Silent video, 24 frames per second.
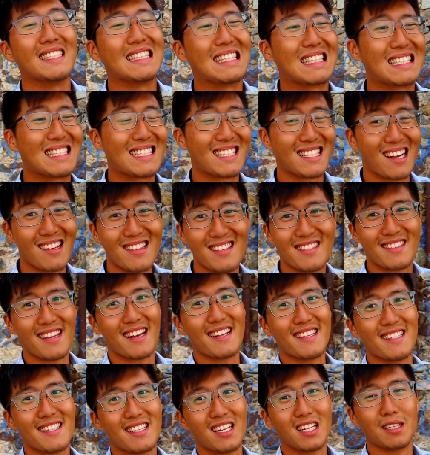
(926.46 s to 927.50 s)
the sunset
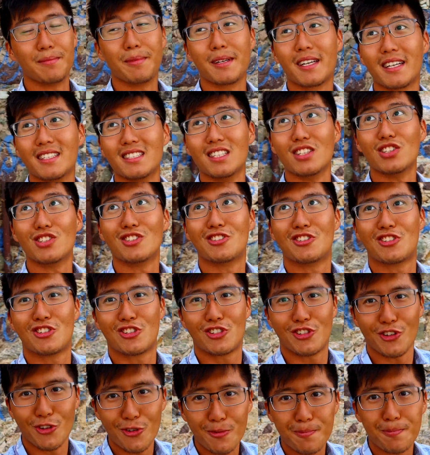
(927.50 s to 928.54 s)
today because it's
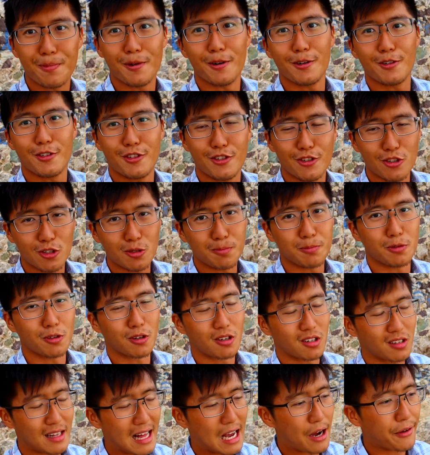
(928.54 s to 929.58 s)
super, super
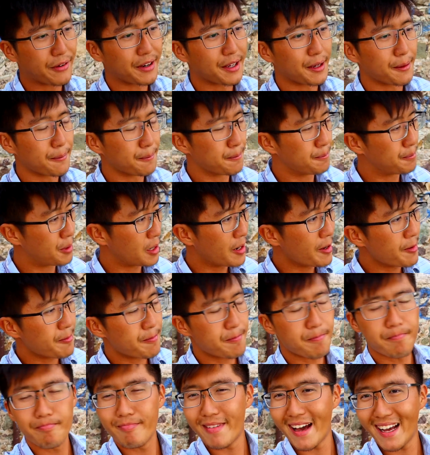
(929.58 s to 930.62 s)
cloudy, but
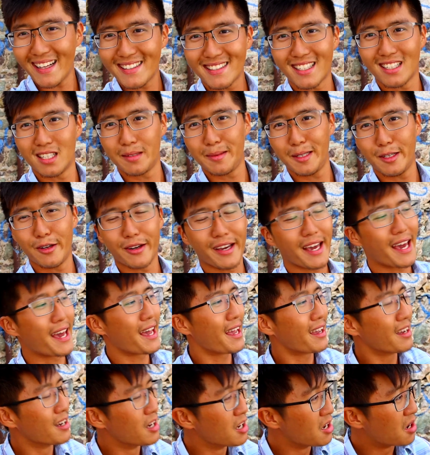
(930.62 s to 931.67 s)
that's going to be
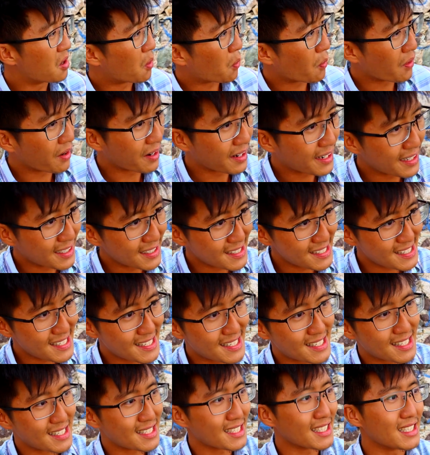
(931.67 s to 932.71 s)
okay. We're going to
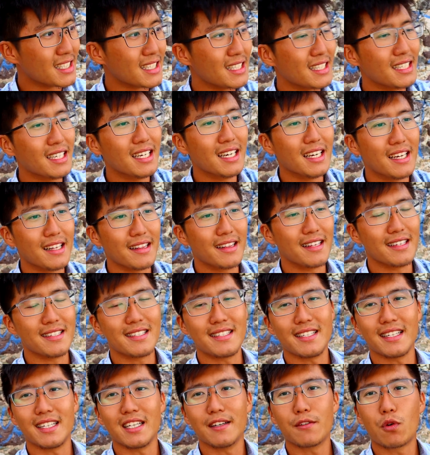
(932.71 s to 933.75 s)
see the
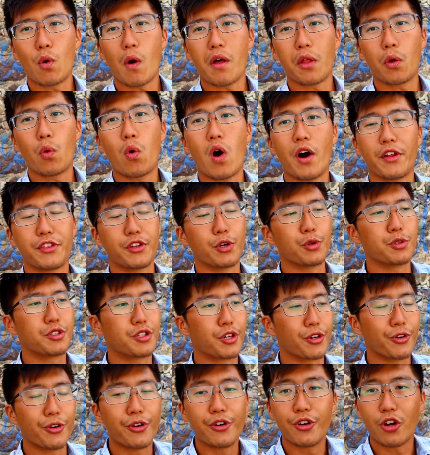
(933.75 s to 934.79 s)
city of Guanajuato
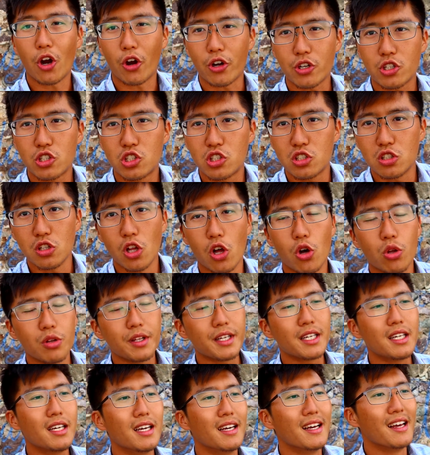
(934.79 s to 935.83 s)
turn dark
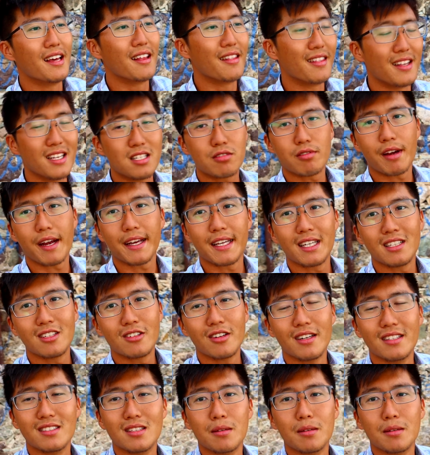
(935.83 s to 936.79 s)
slowly. This right here is the